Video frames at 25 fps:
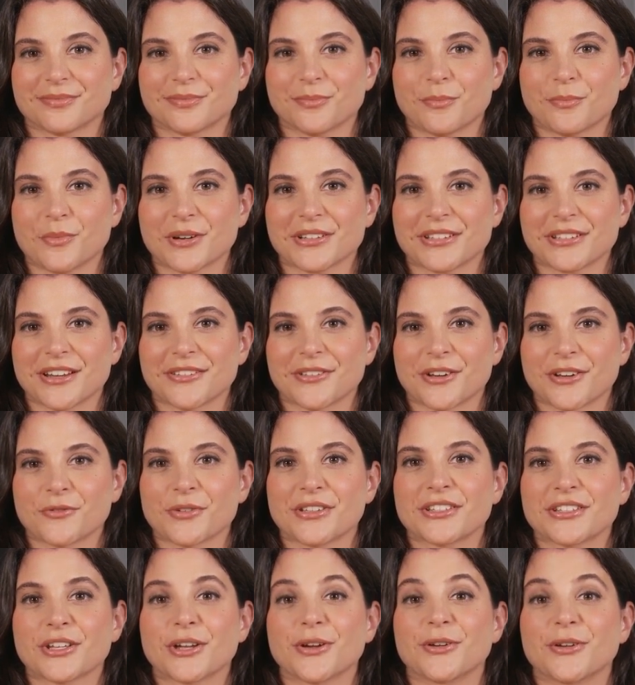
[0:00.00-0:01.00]
Within the
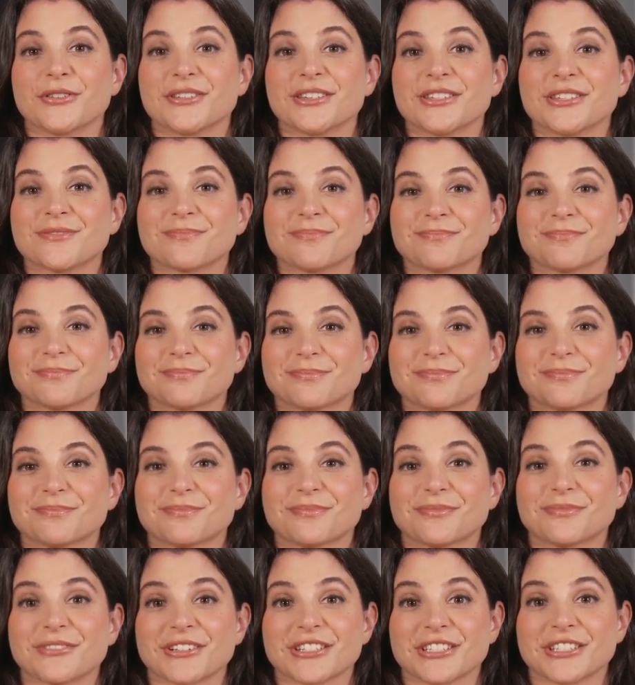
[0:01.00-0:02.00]
results.
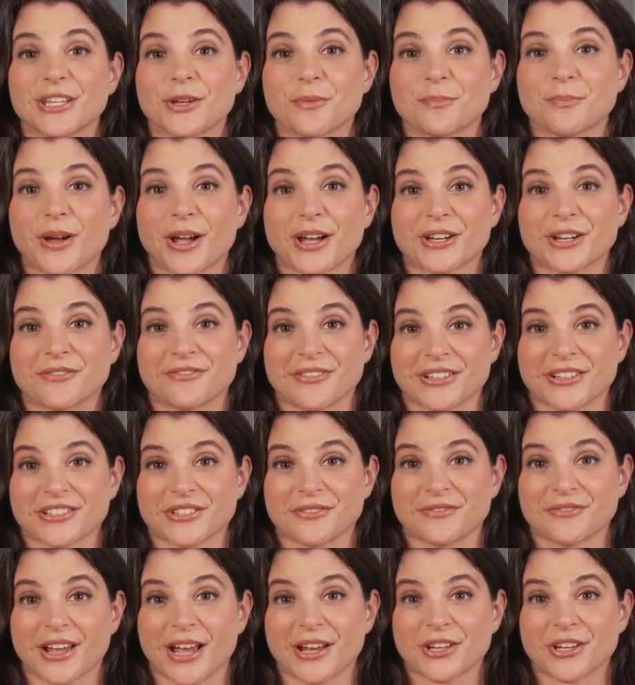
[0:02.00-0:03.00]
Still part of this
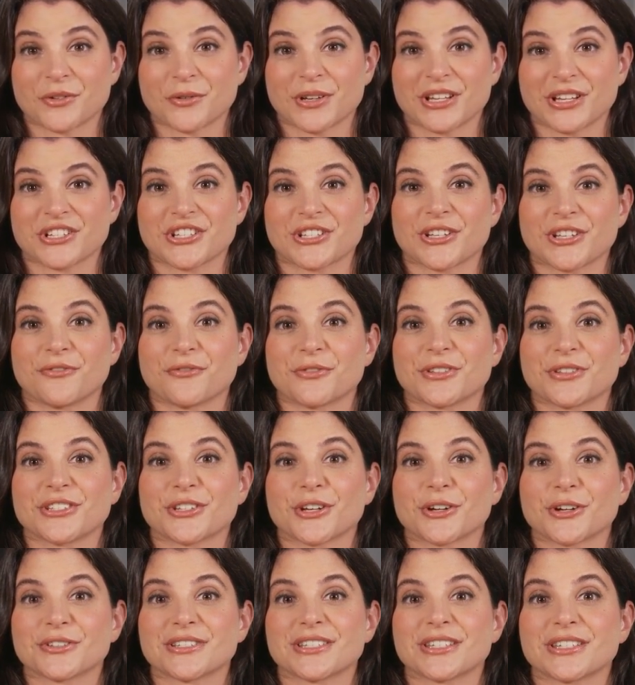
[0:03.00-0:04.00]
evaluation of
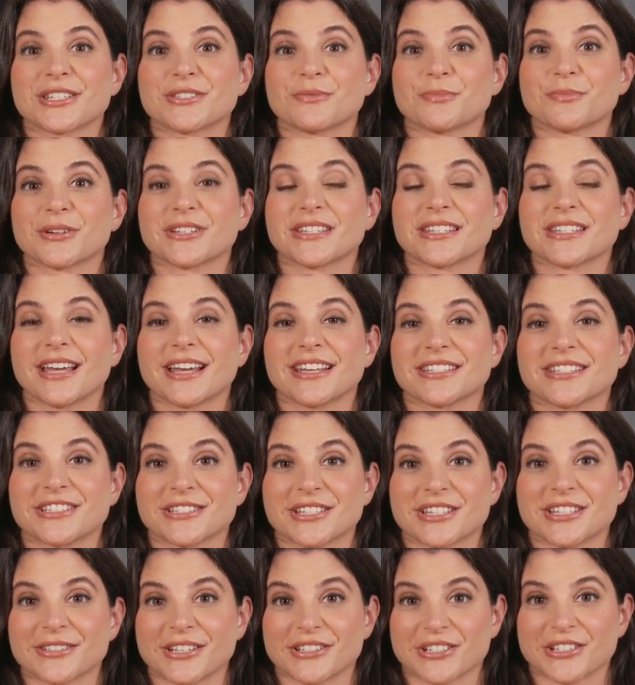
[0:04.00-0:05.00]
results is
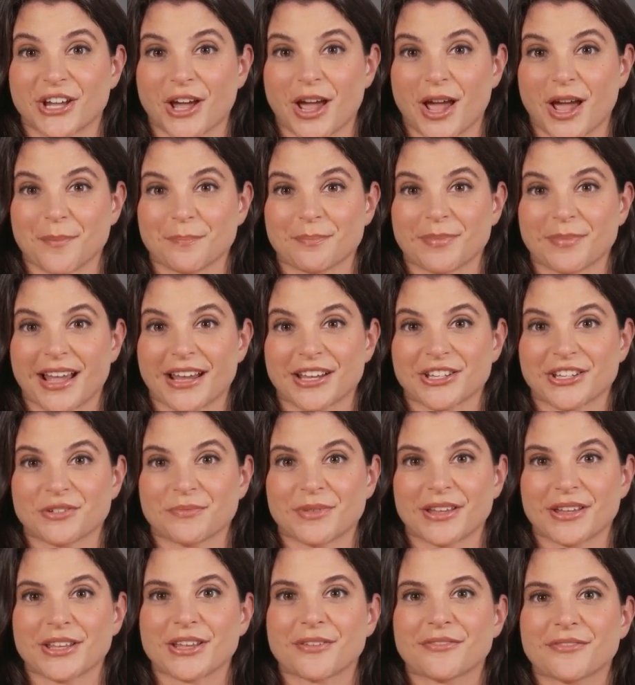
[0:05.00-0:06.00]
precisely the top
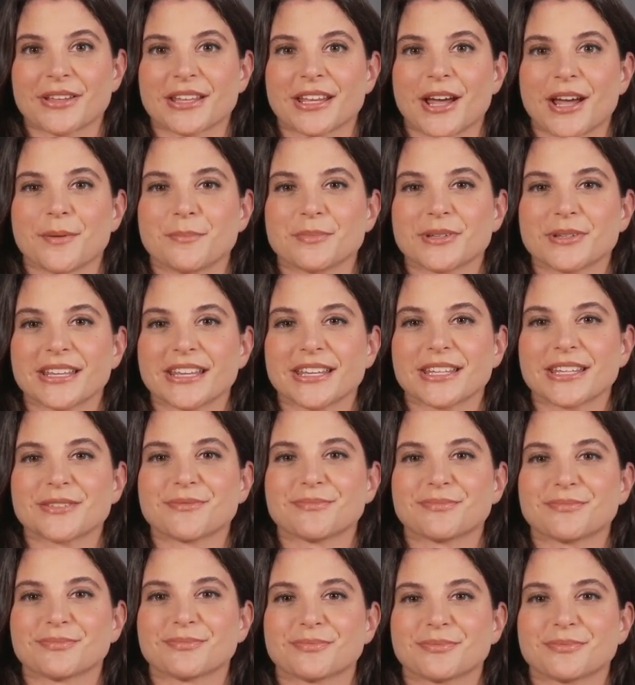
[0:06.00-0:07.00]
management of the company
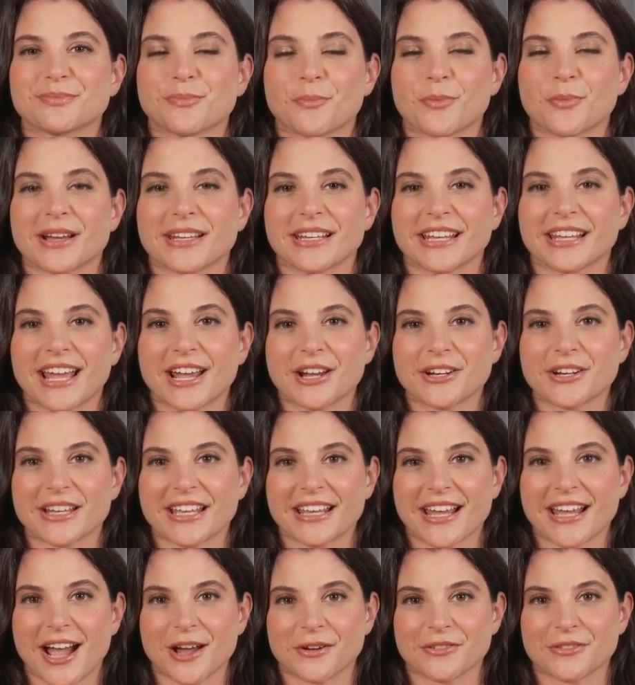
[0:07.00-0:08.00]
when
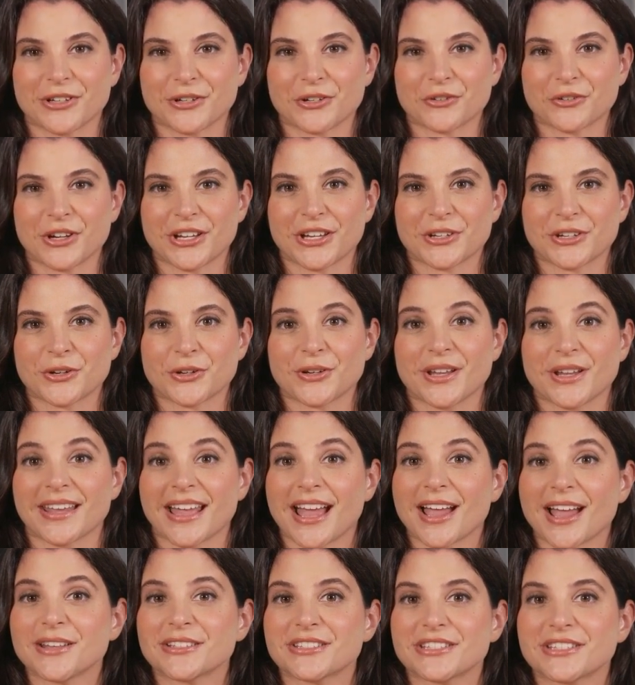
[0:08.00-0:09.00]
carrying out the critical
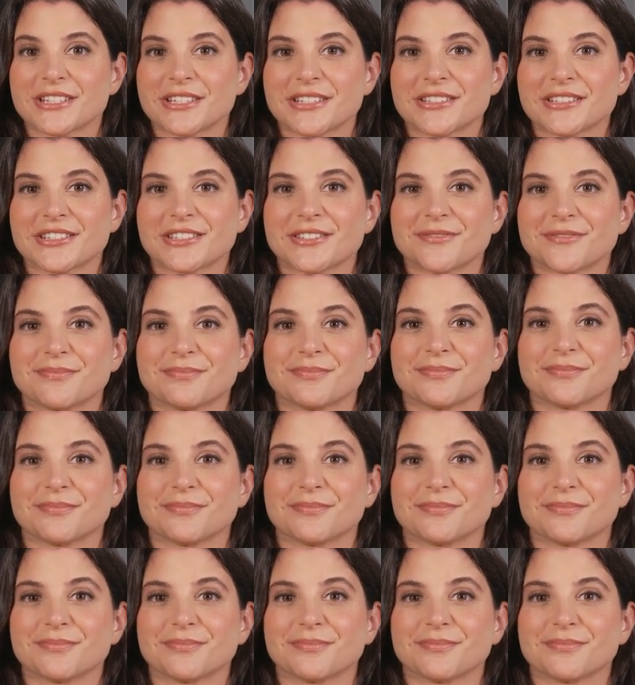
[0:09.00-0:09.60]
analysis,